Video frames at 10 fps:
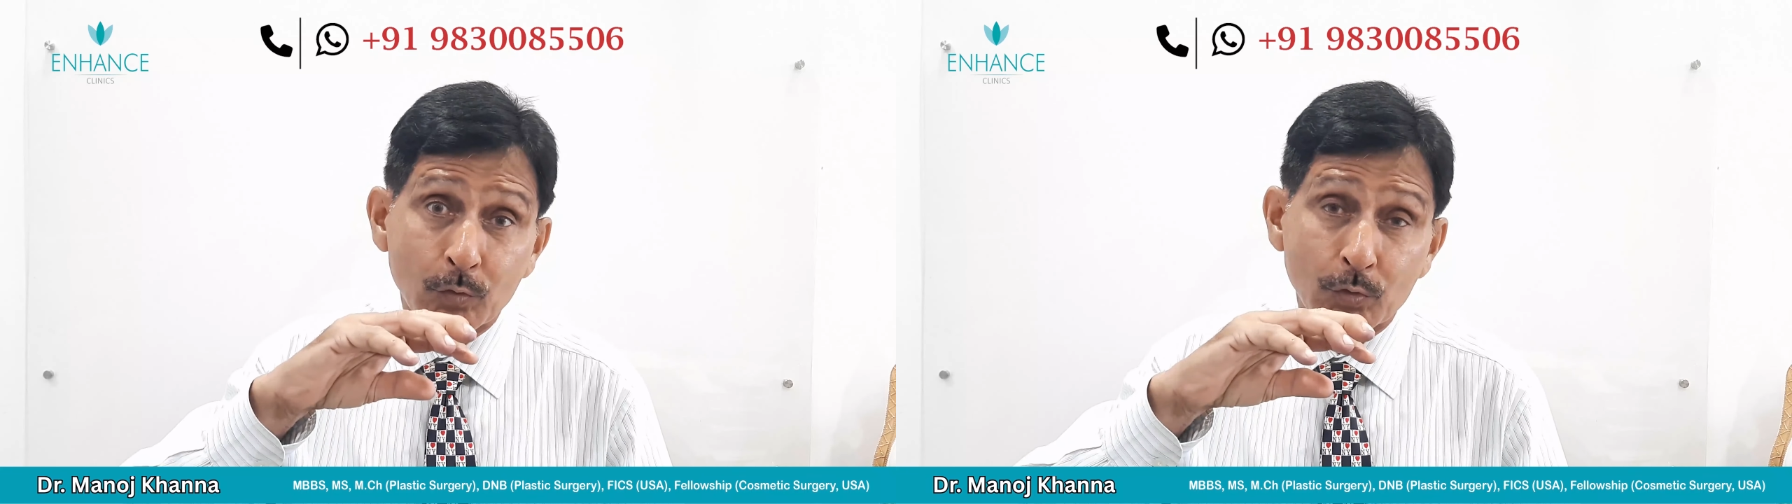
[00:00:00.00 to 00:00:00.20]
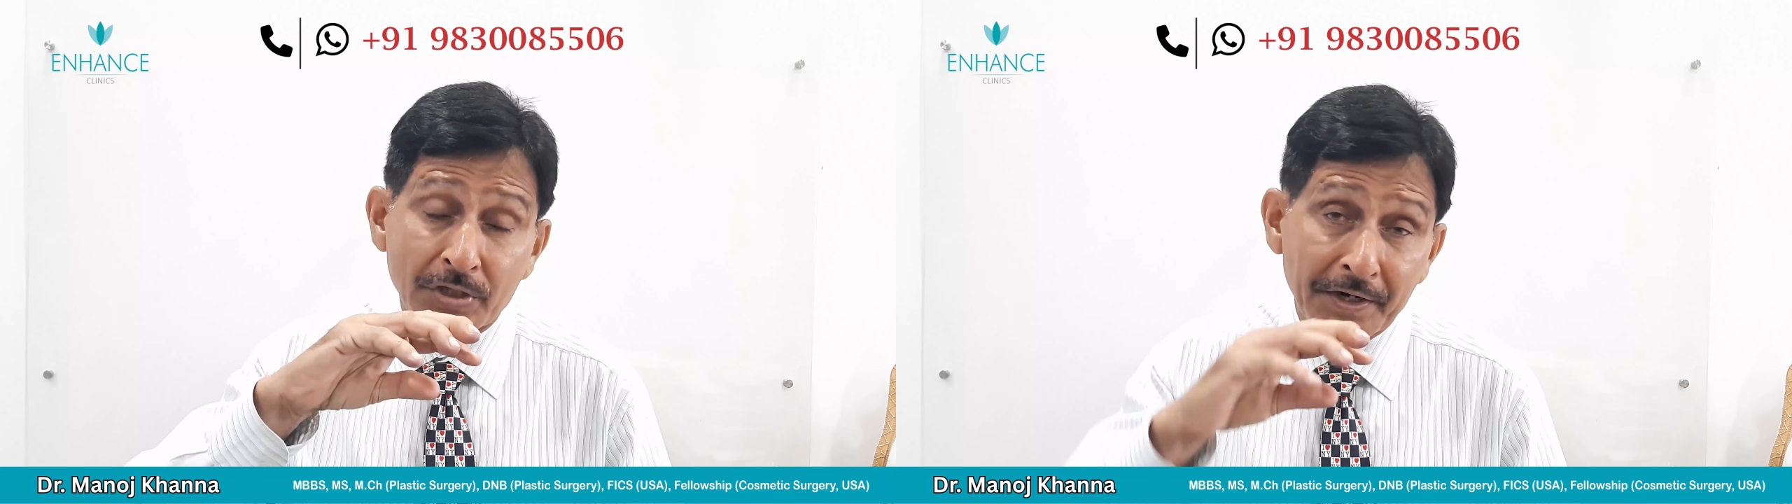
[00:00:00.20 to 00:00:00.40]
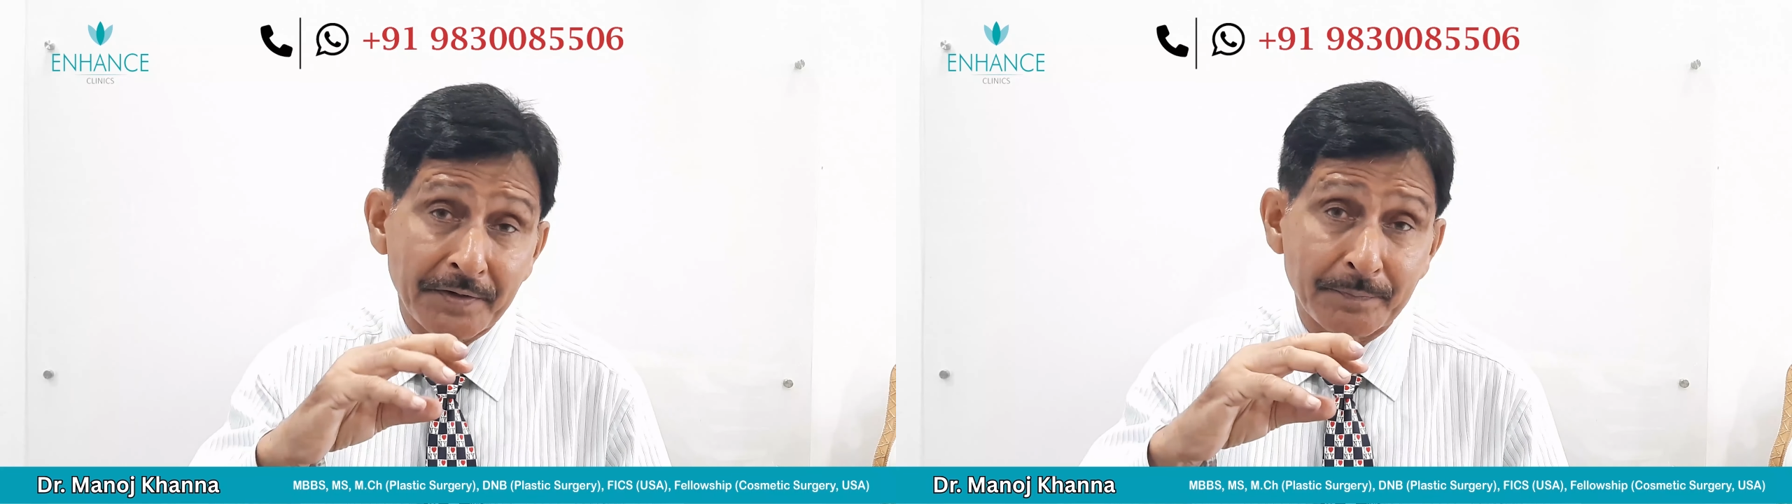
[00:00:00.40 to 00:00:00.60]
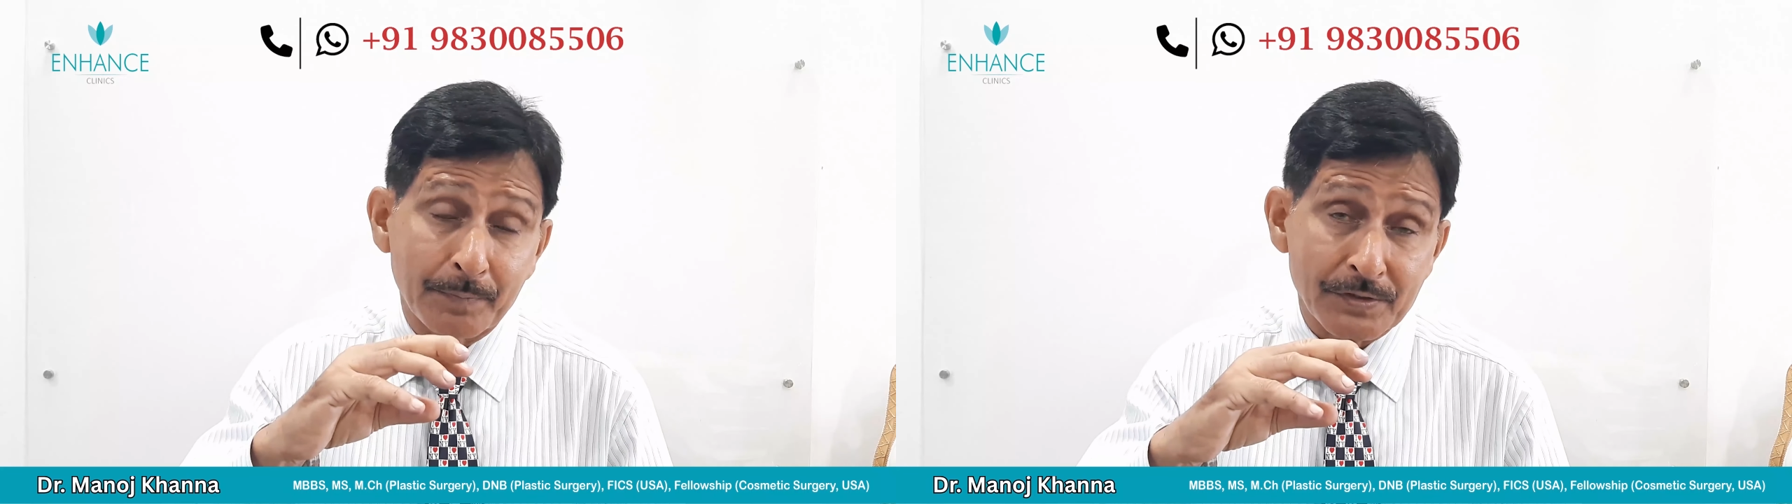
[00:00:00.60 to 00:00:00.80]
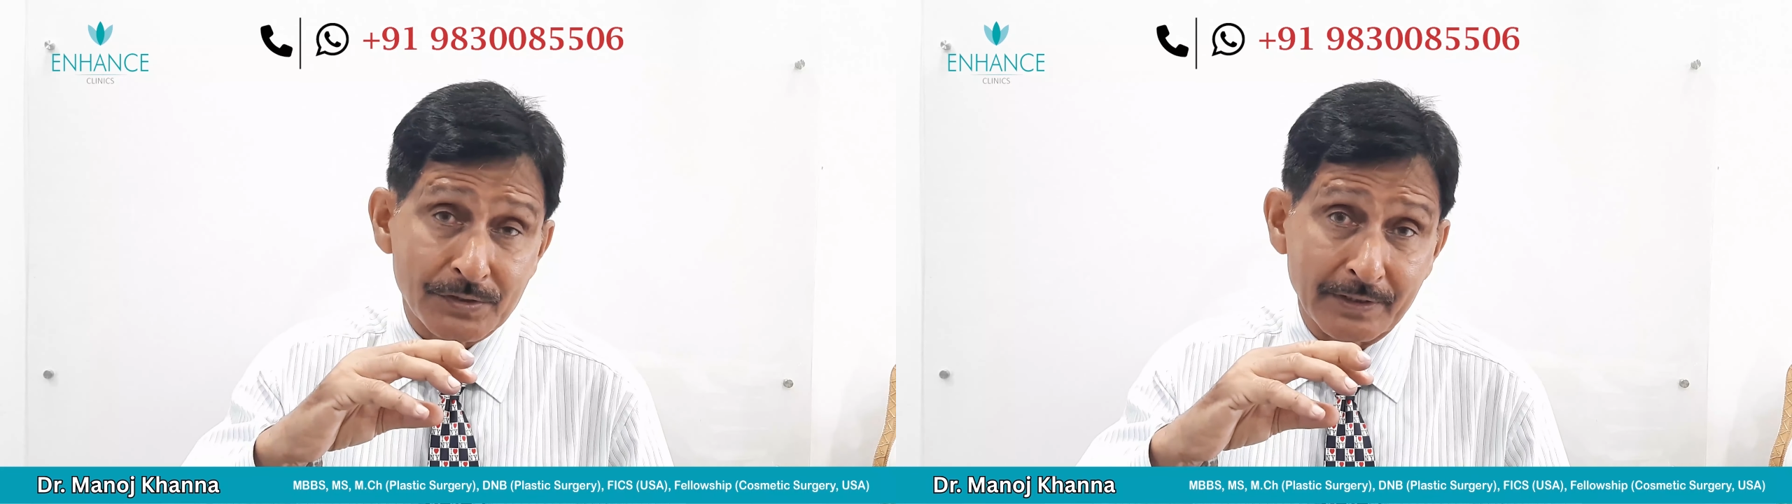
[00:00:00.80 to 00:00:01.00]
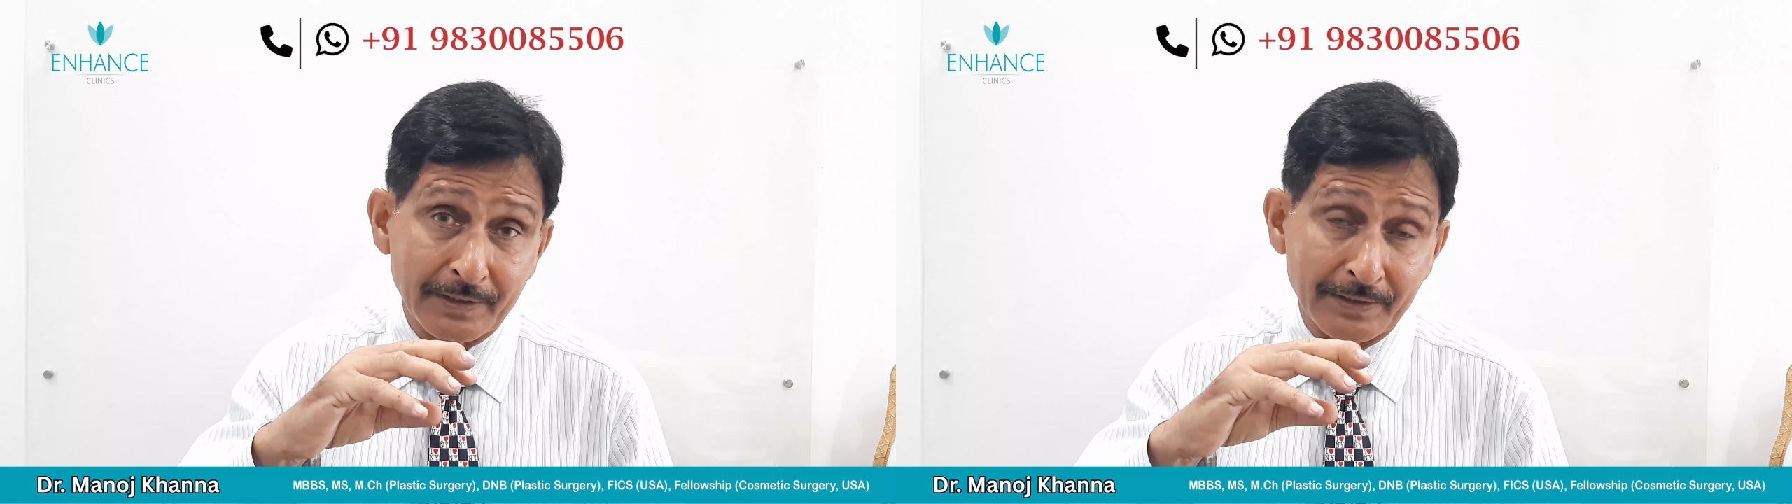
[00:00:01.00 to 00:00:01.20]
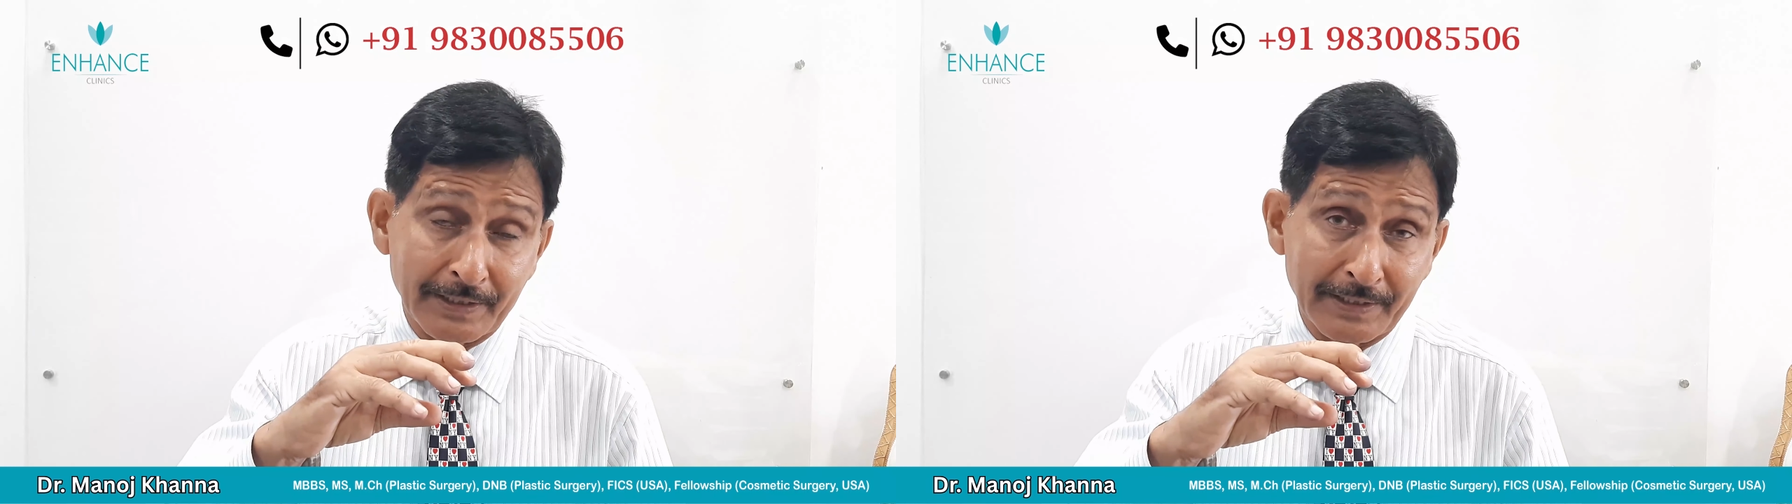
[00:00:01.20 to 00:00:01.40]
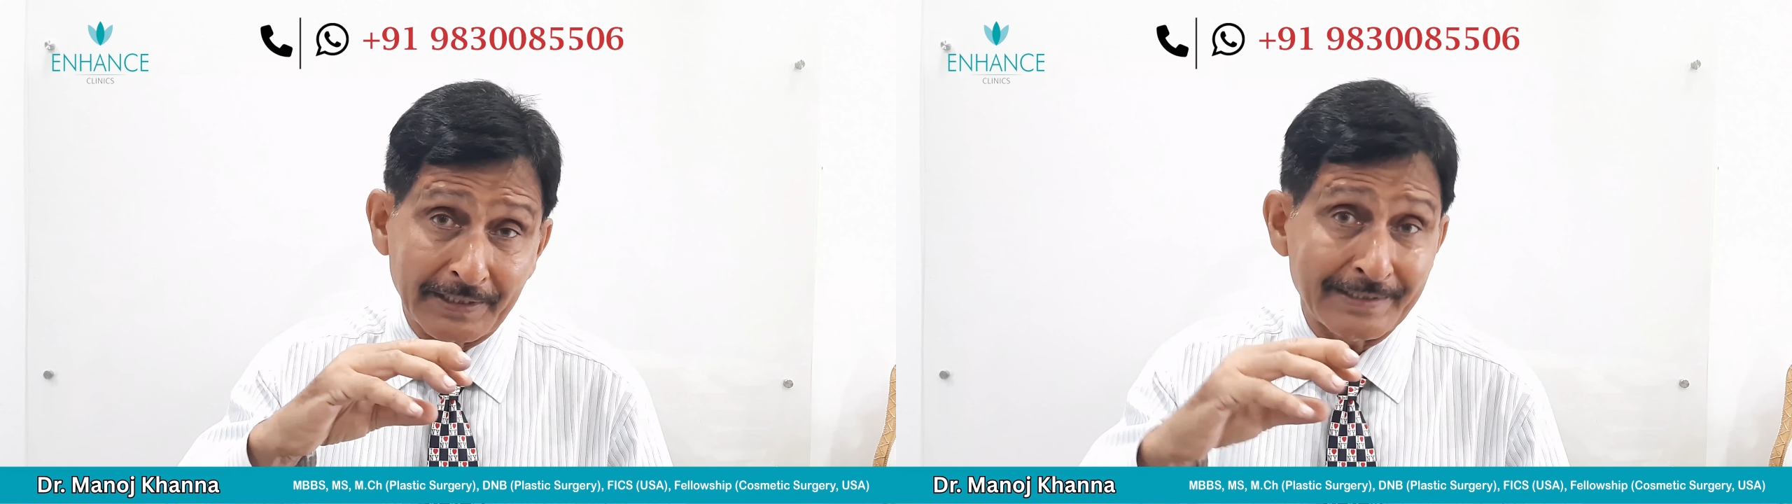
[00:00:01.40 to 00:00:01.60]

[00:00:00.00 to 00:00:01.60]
to 30% degree in